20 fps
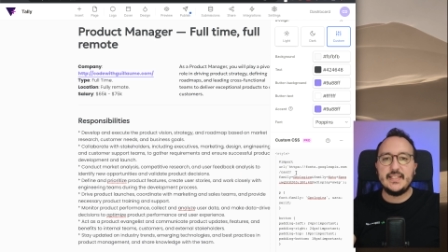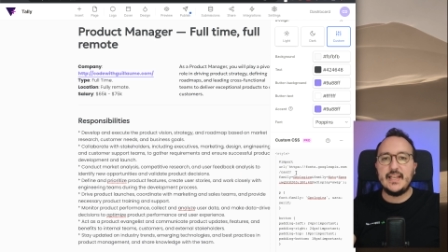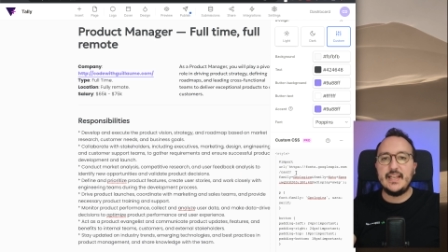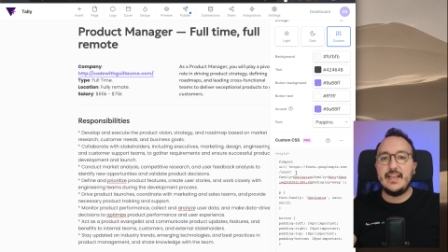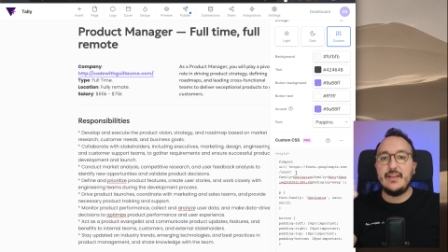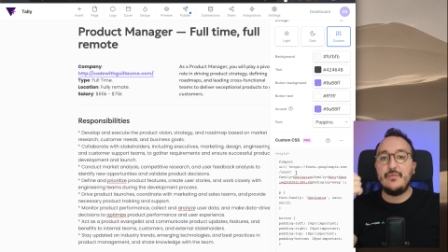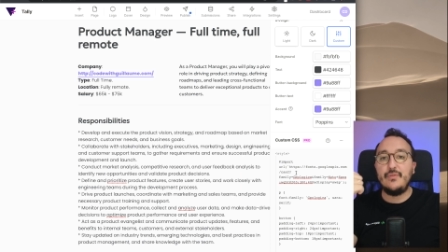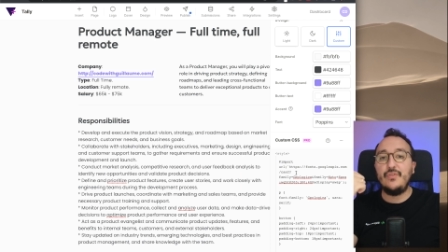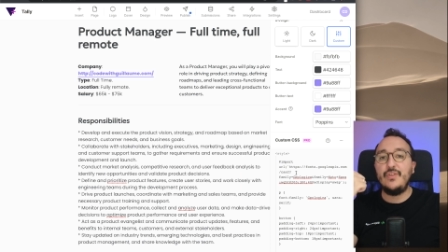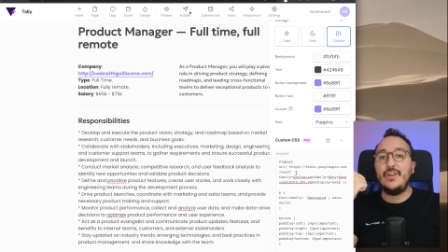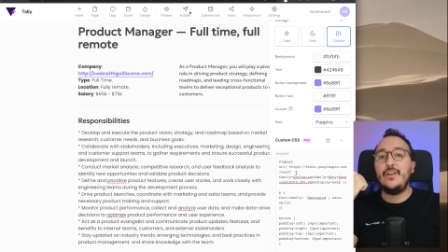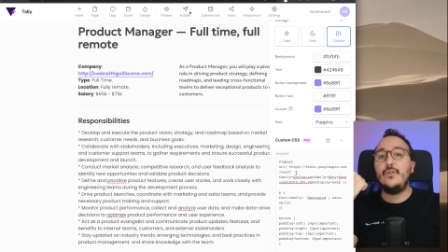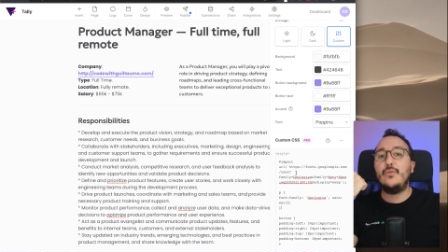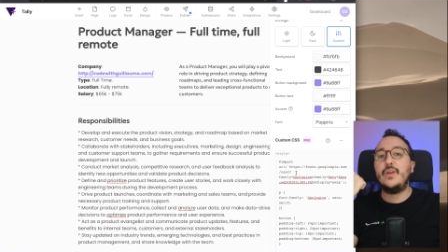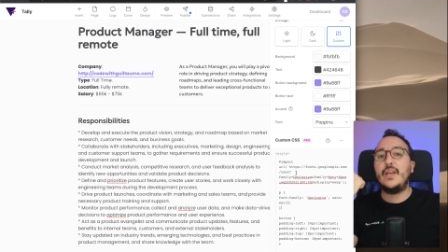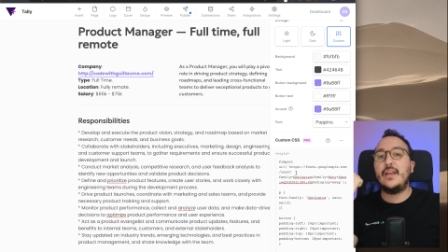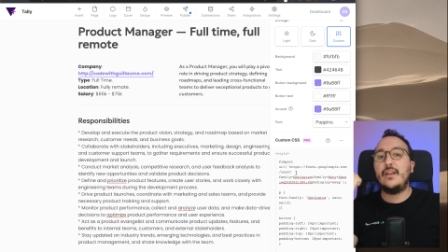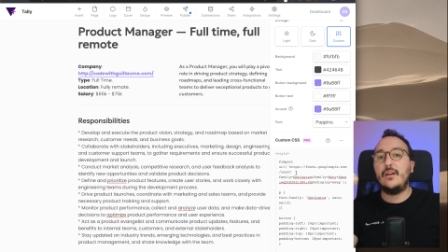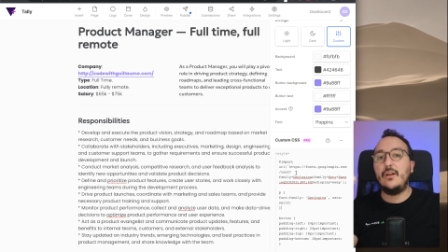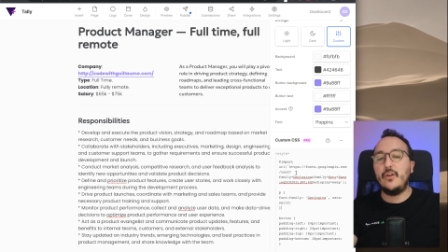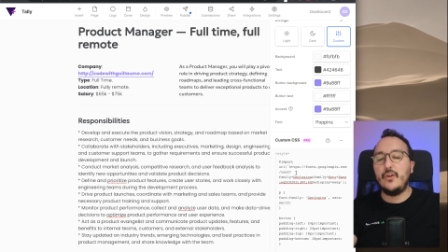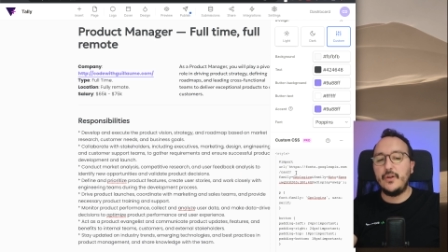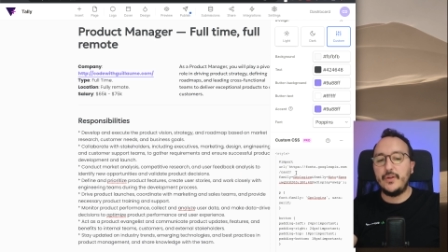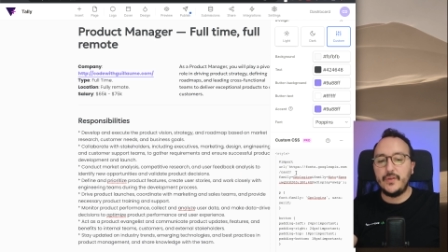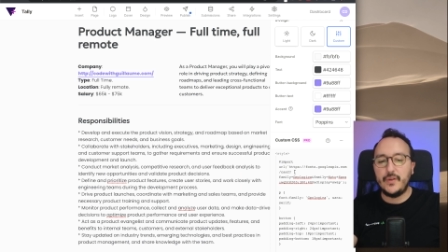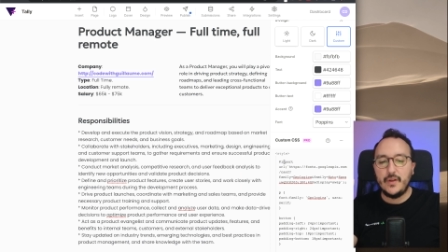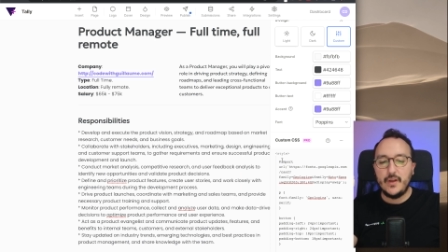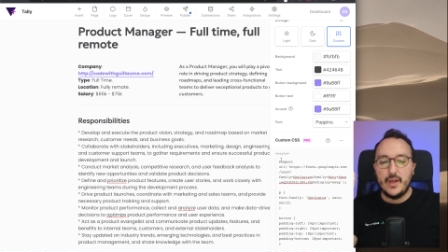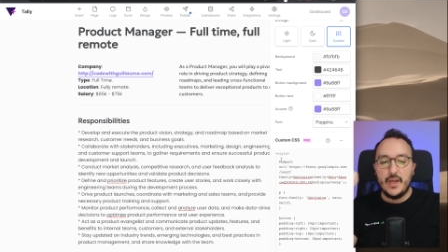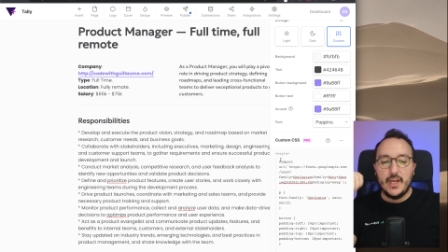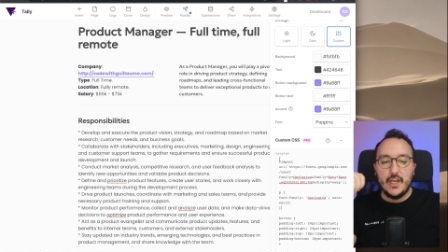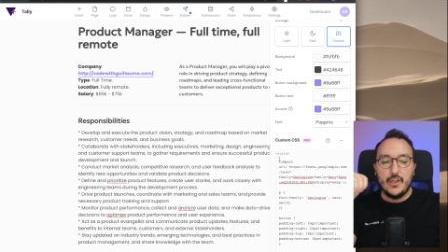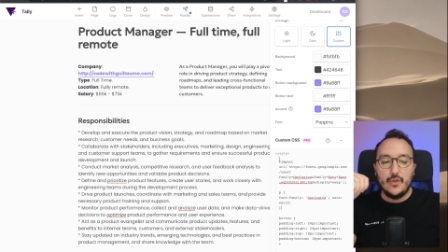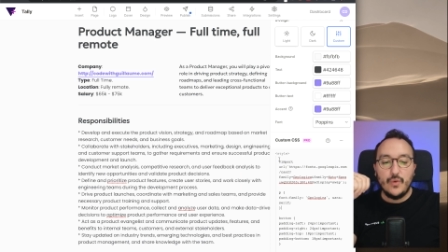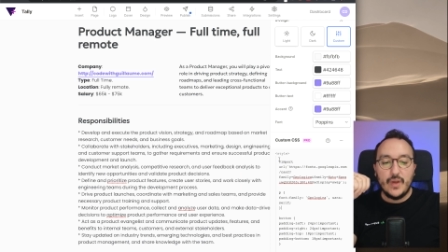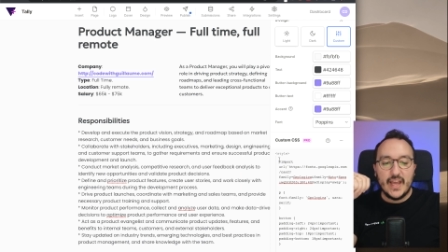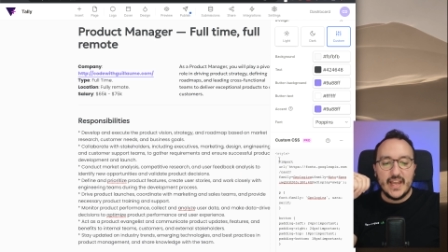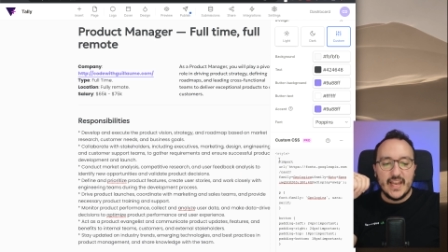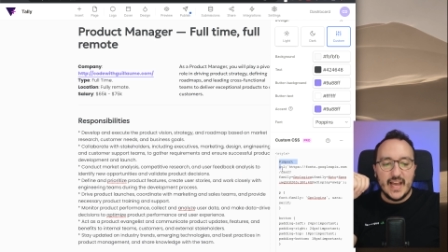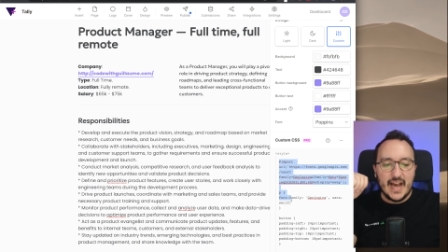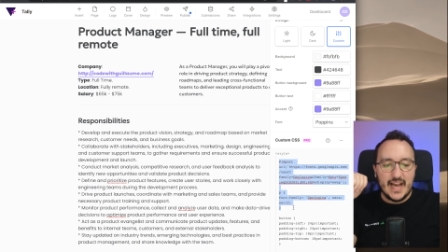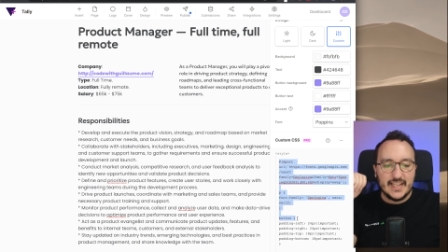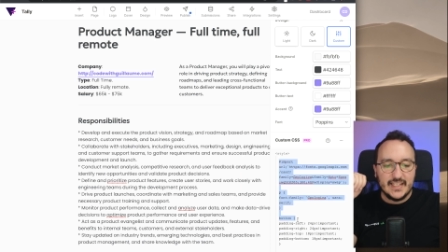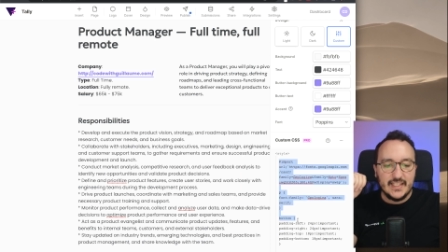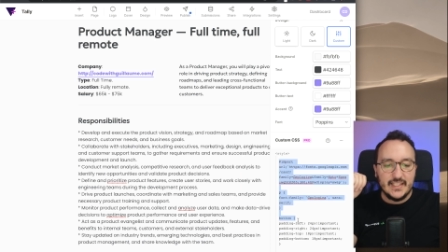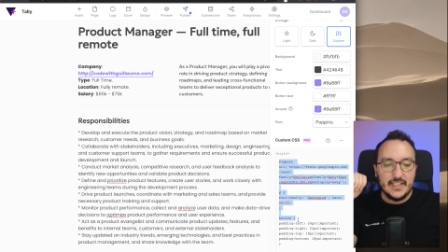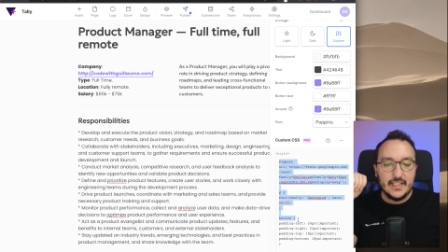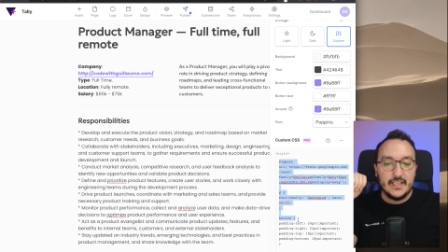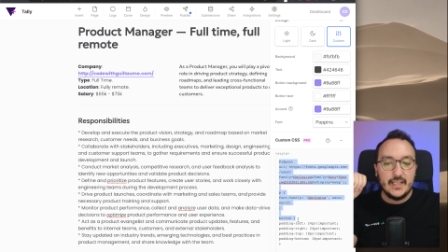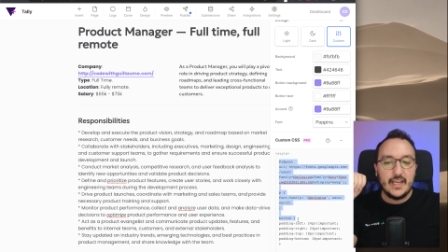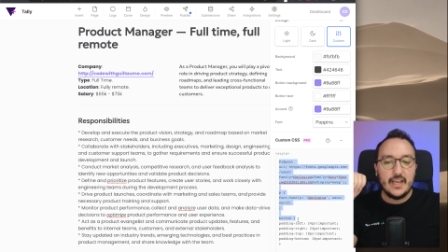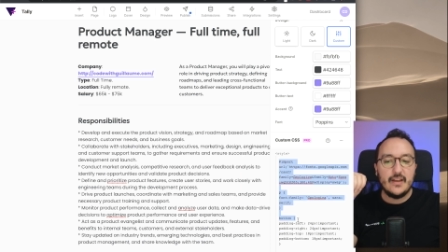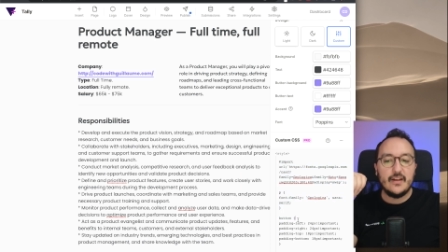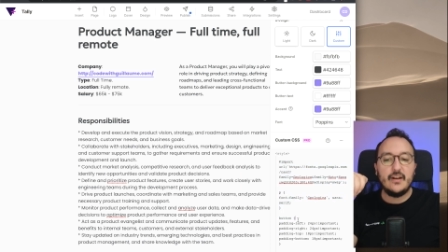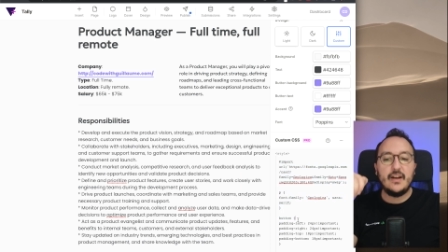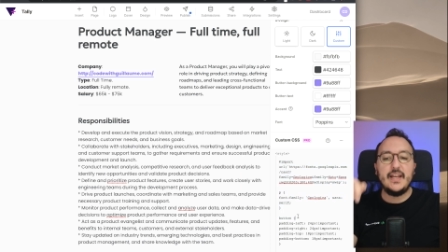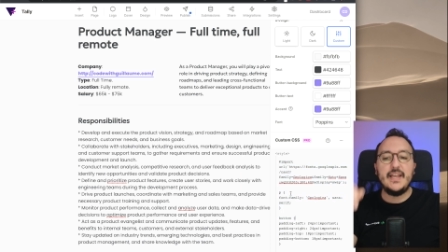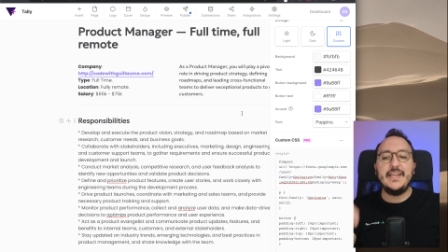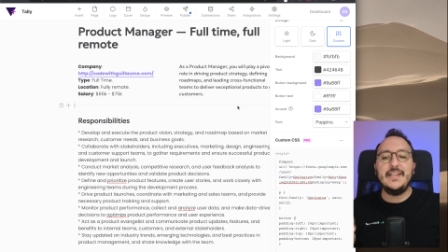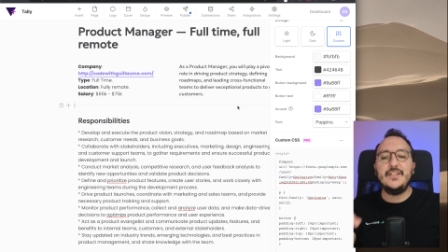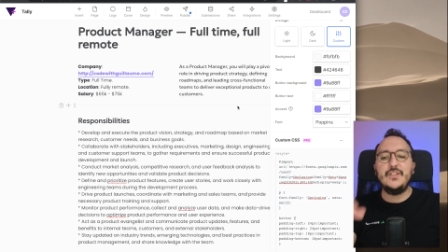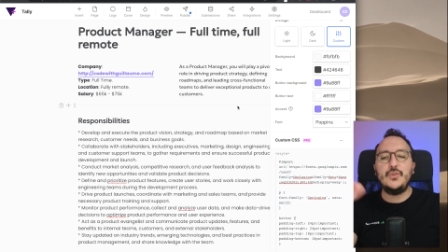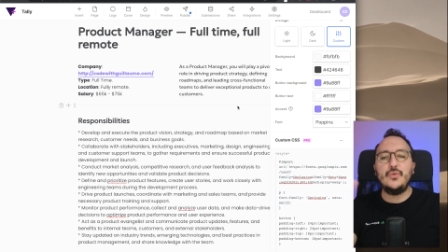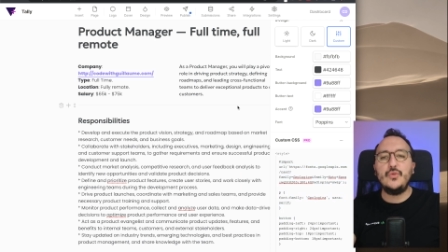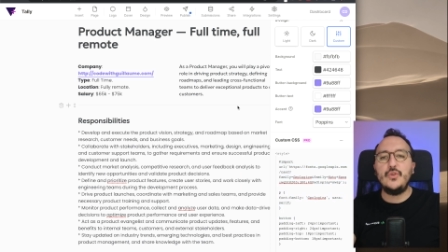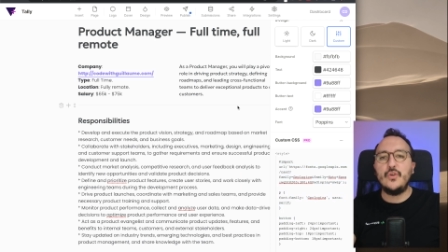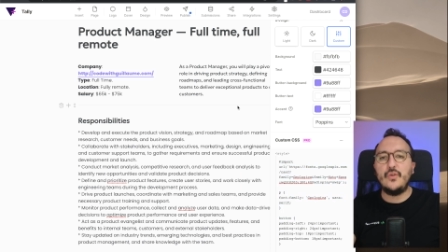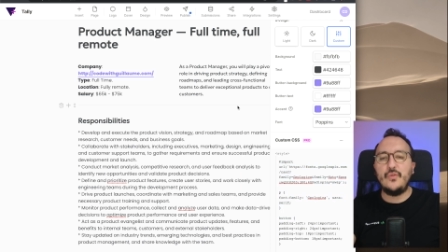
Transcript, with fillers: and everything you can learn, you can add it in here into your